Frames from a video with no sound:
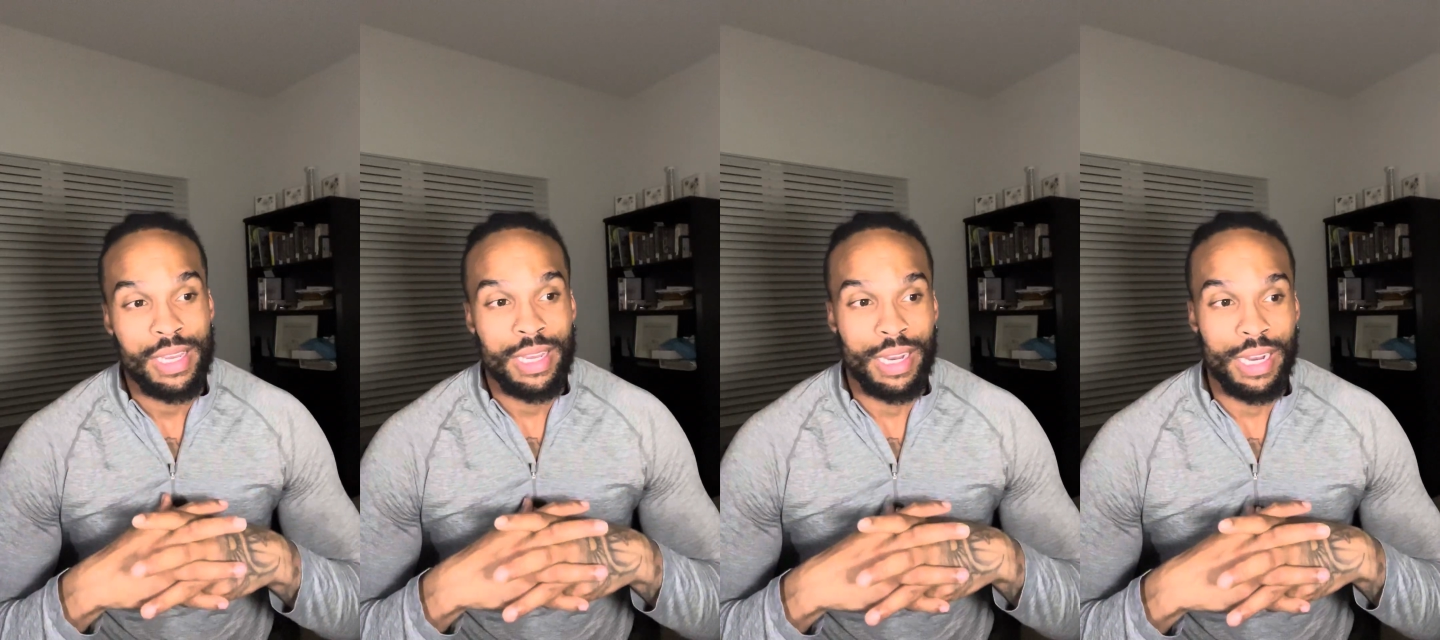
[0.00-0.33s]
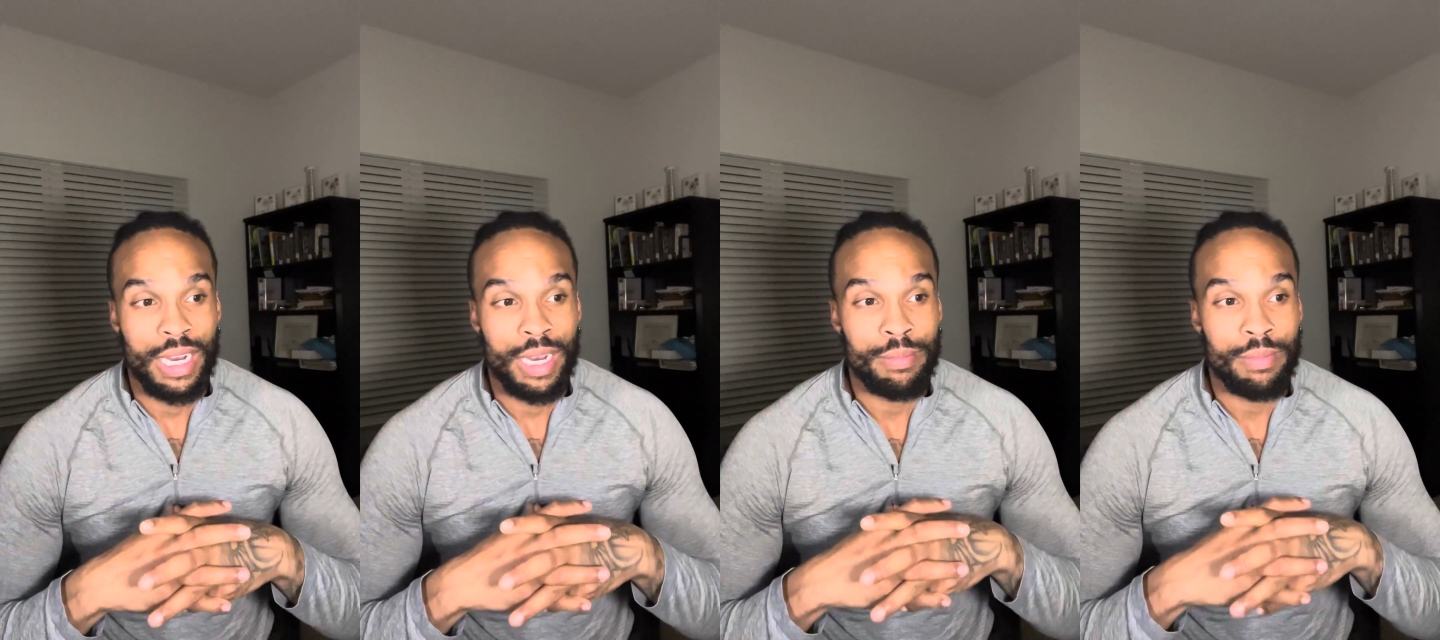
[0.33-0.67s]

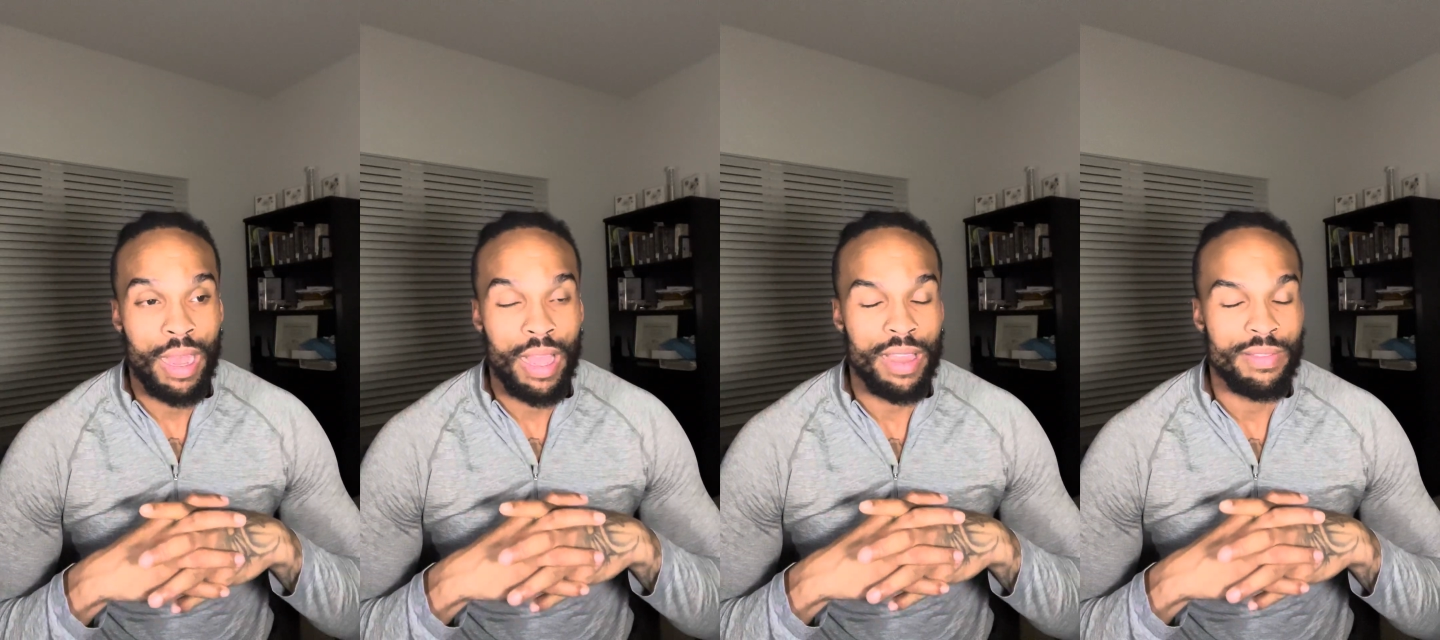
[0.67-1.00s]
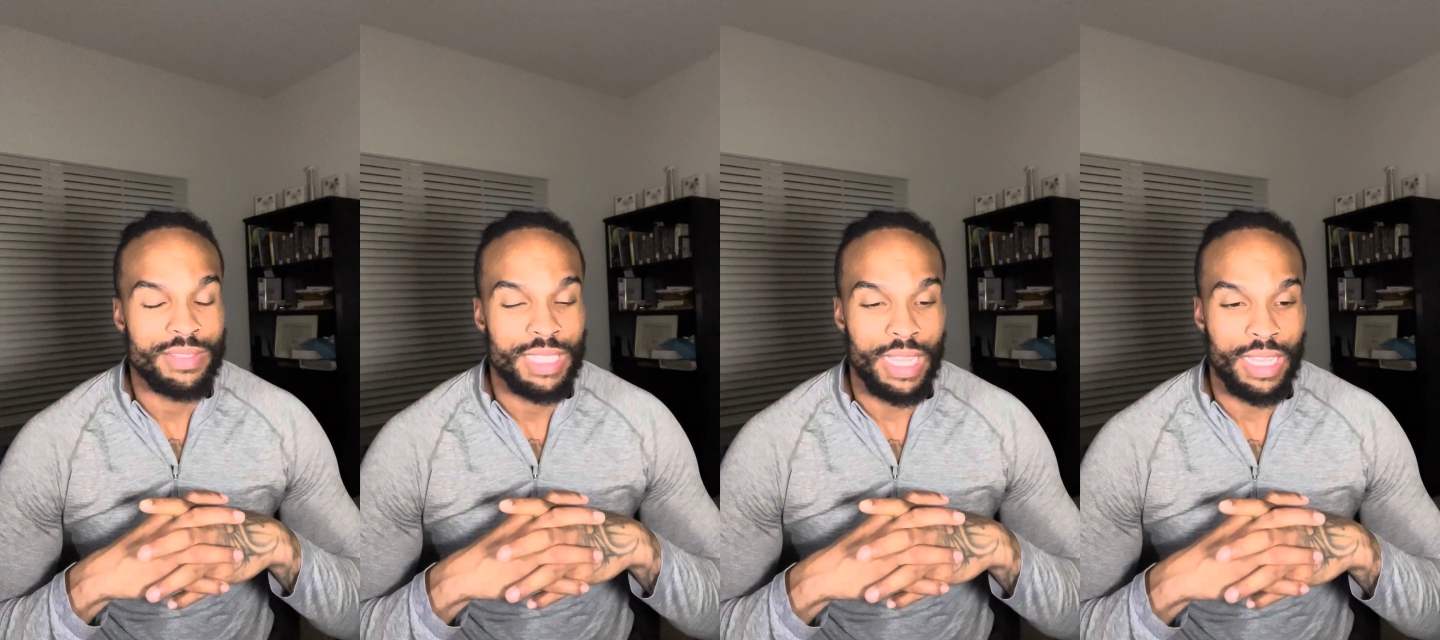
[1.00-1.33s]
I have
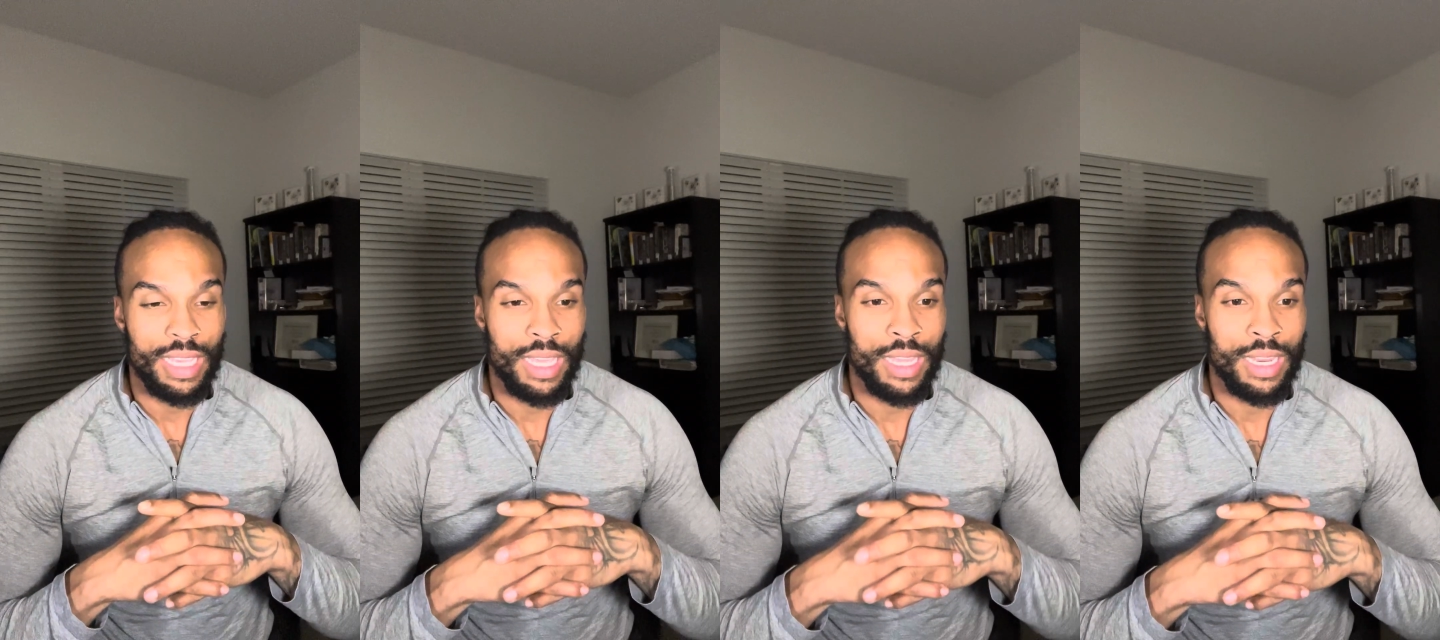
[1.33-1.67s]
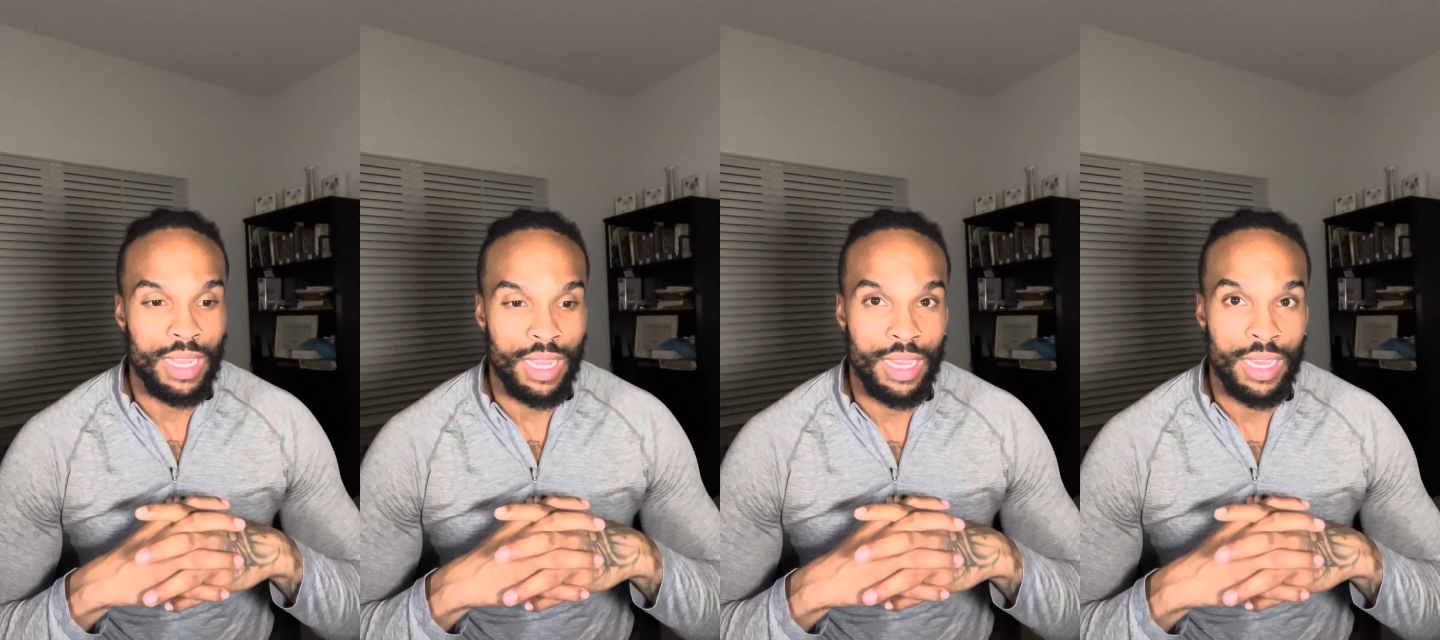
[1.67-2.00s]

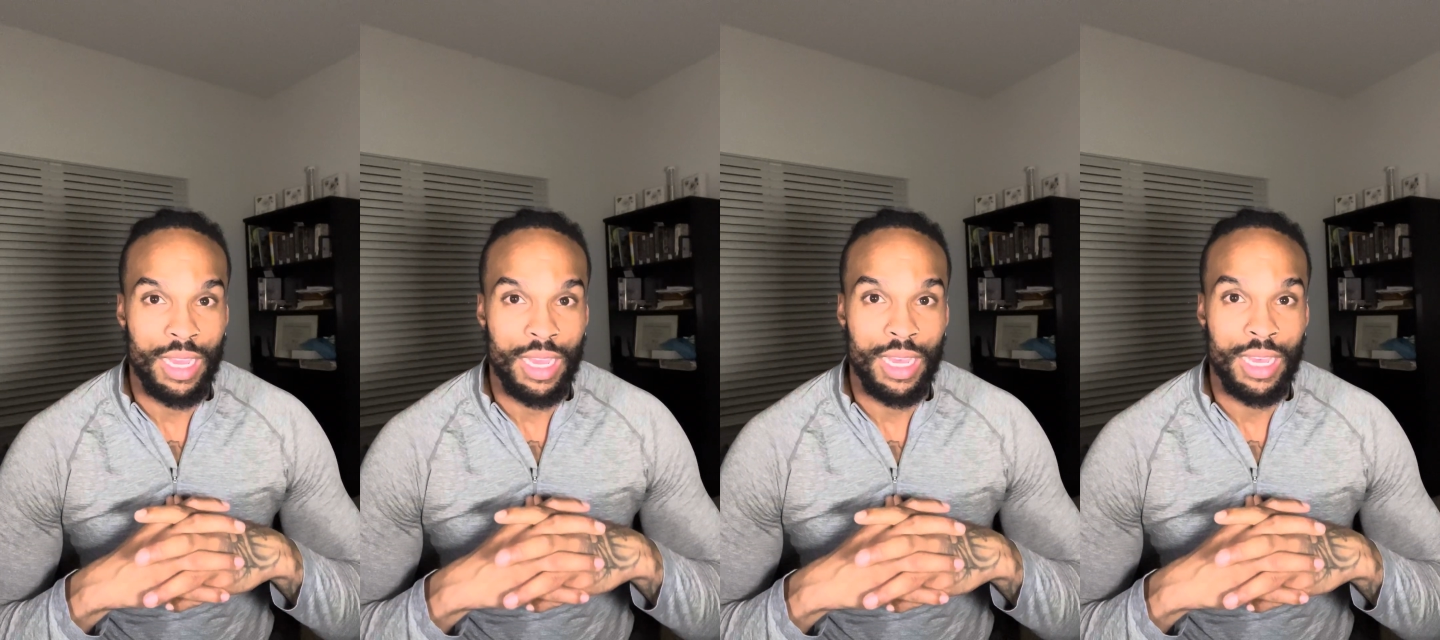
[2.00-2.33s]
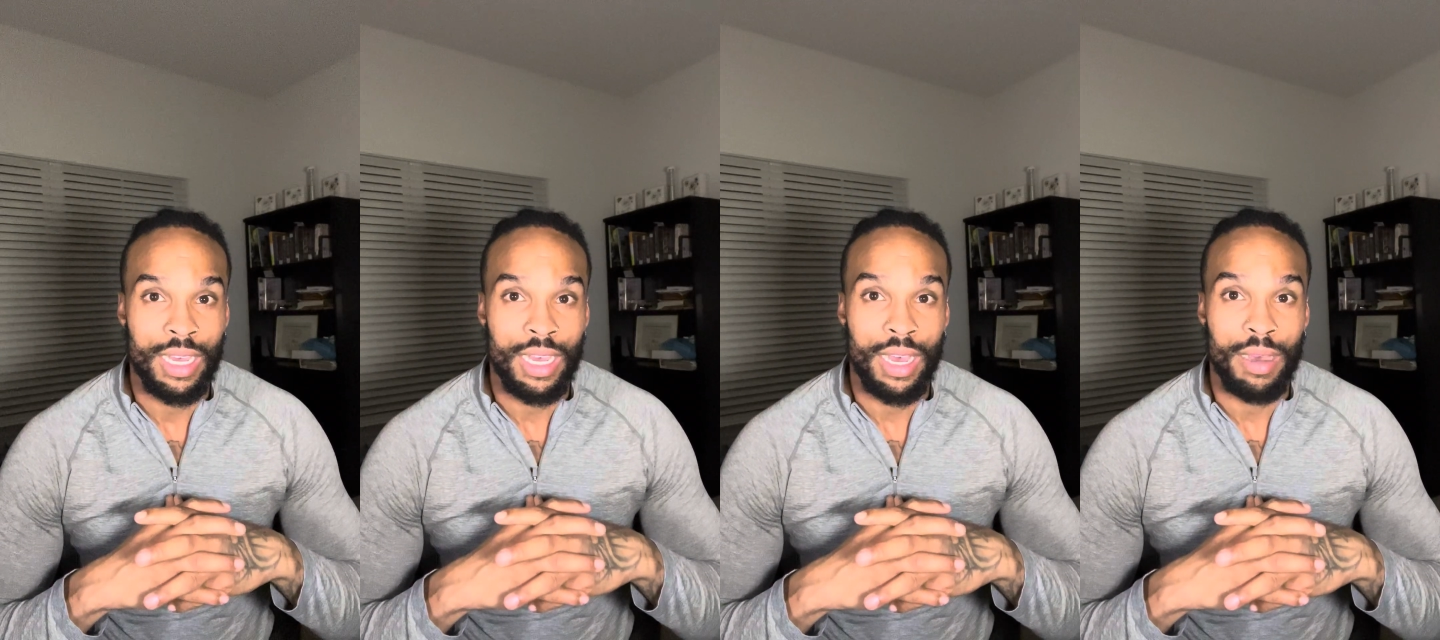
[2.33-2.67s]
taken
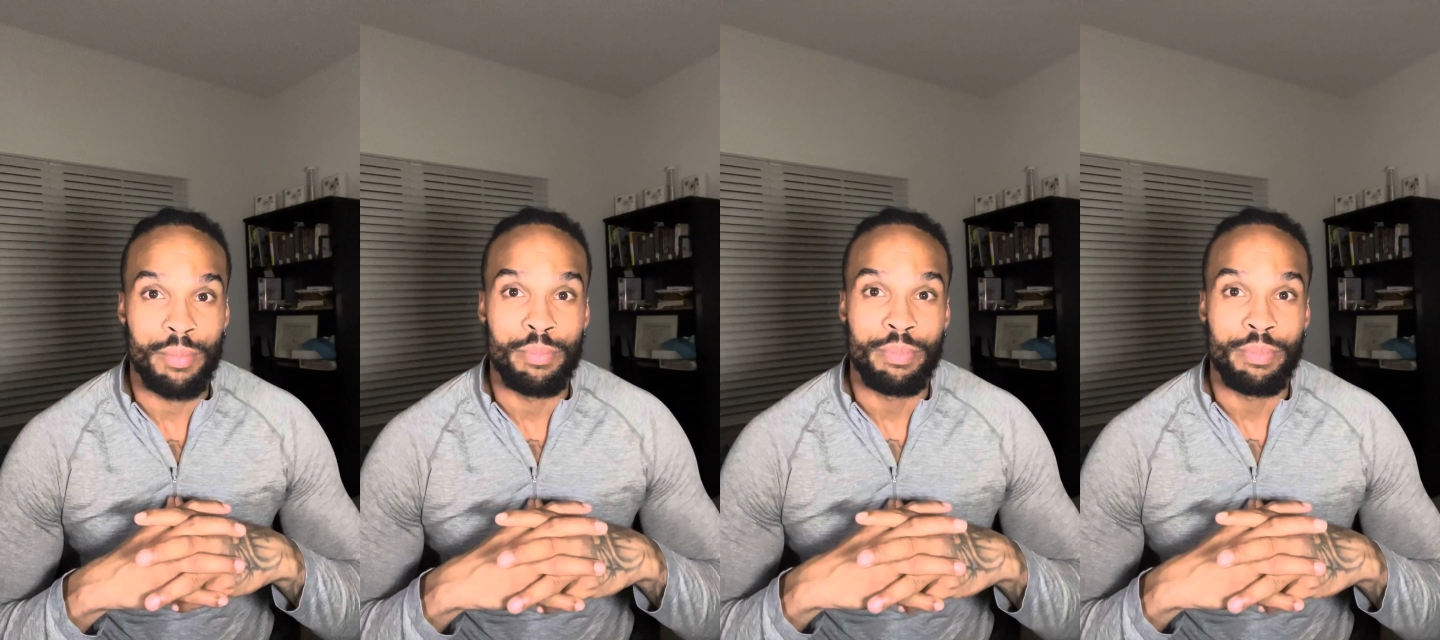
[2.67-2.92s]
a